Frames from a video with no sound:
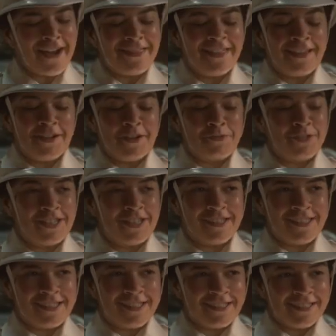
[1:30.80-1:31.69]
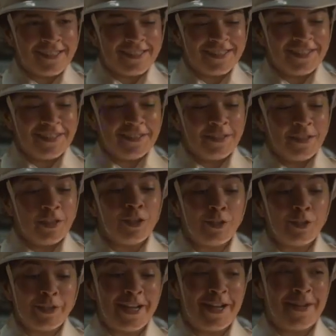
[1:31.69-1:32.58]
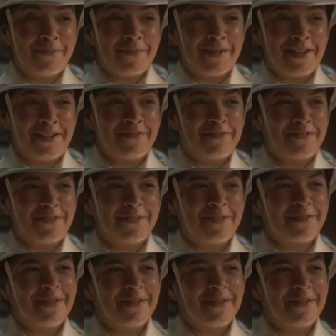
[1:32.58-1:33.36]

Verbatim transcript: I think I'll just look at mine for a